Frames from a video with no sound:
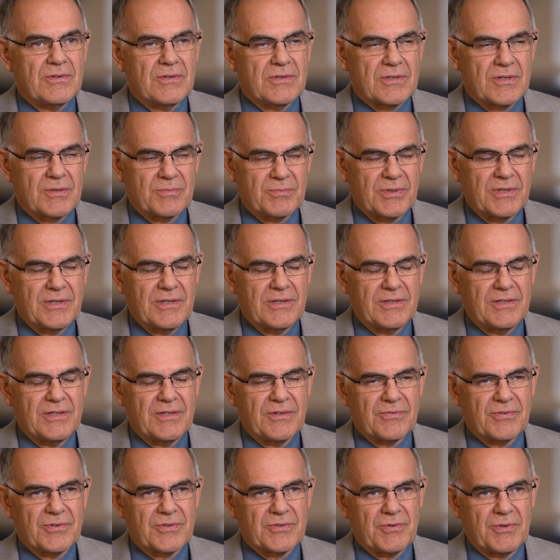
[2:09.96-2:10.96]
completely
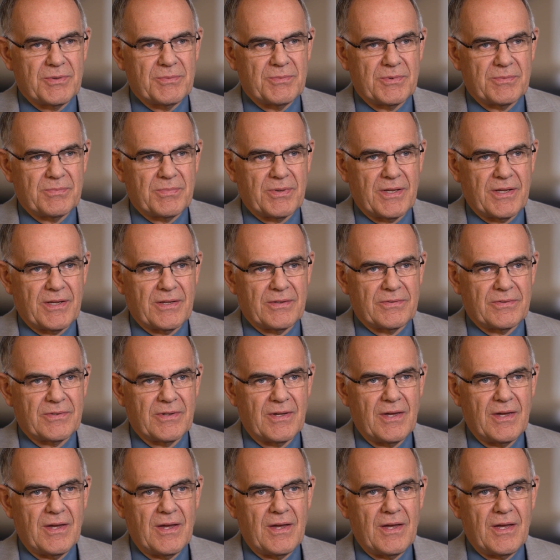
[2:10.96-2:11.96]
different treatment plans,
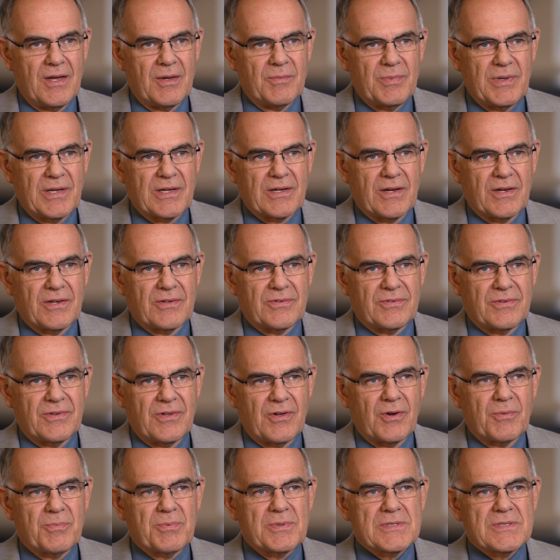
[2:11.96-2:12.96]
because
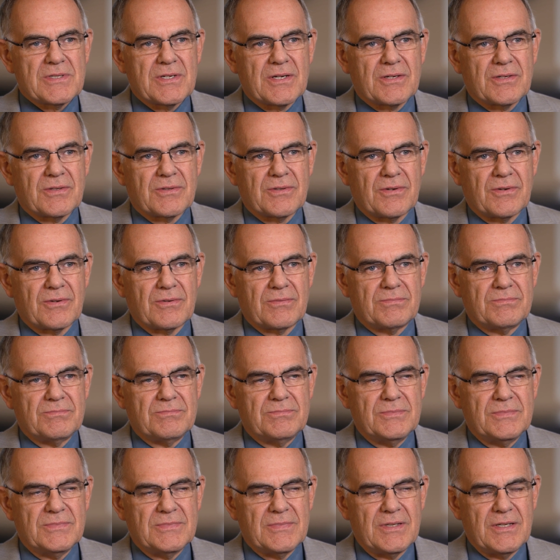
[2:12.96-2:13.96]
their particular
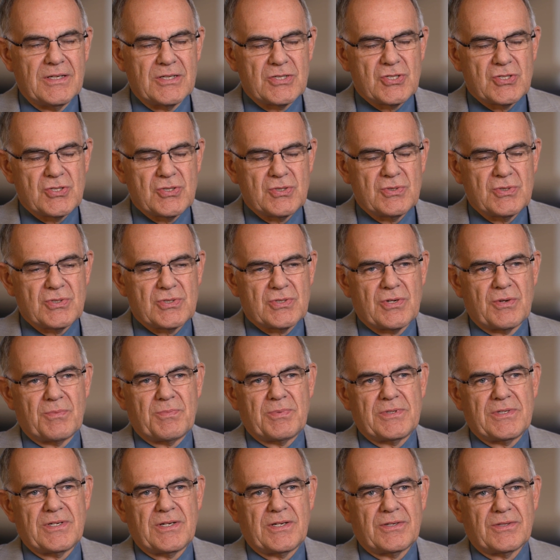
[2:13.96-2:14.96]
issues or
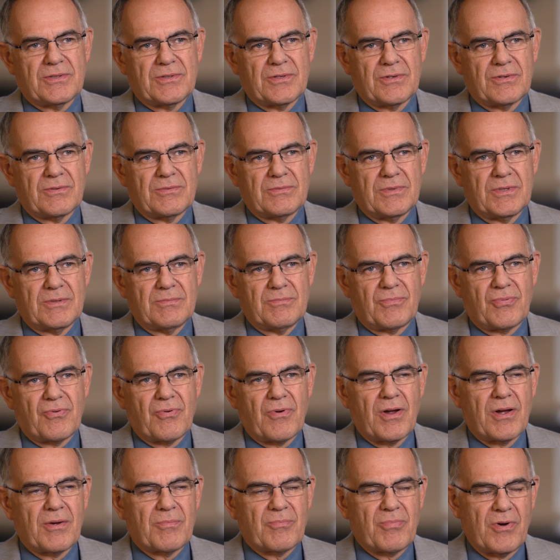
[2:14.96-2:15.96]
particular
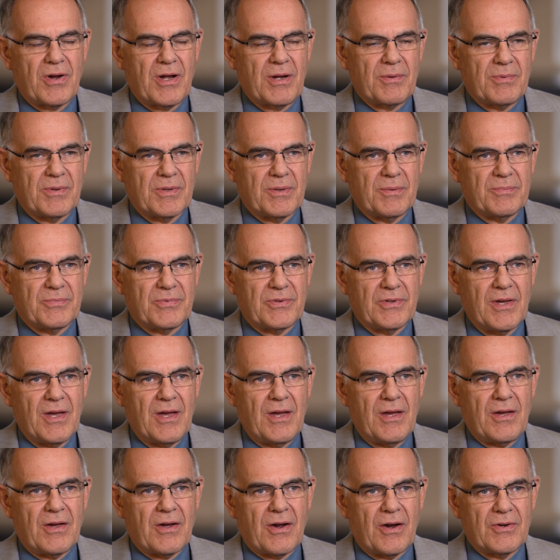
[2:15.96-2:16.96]
problems
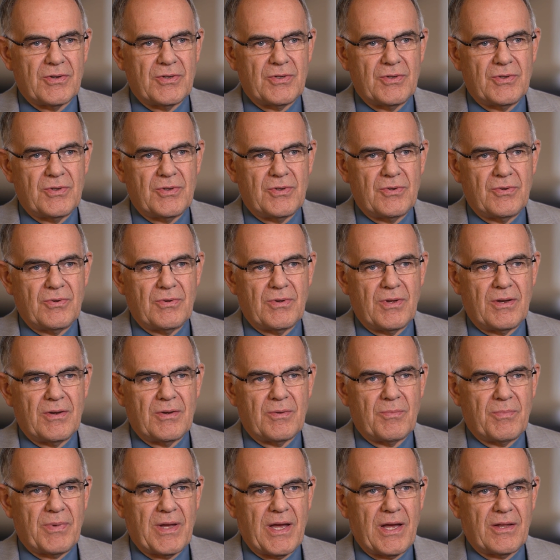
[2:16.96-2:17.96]
are due to an
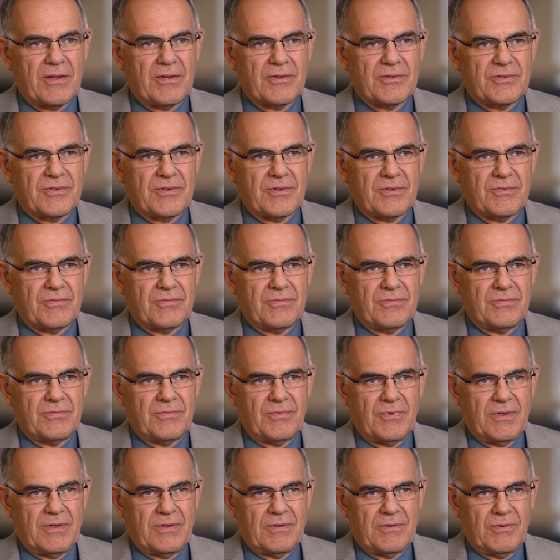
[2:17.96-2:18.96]
imbalance of
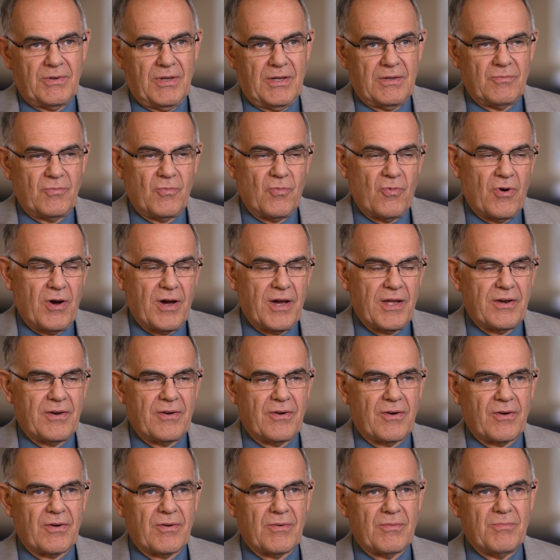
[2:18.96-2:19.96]
one
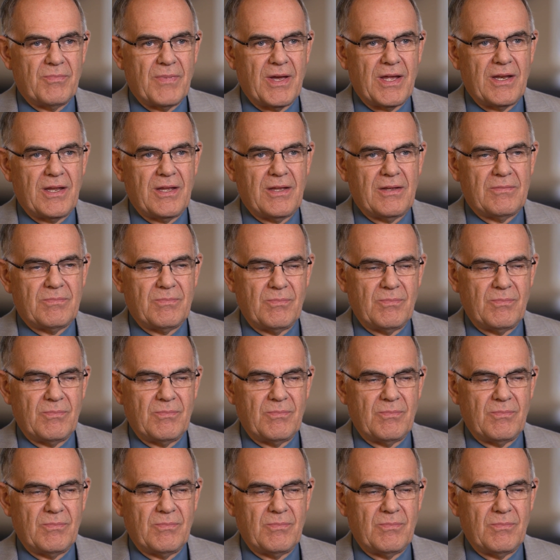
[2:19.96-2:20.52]
or many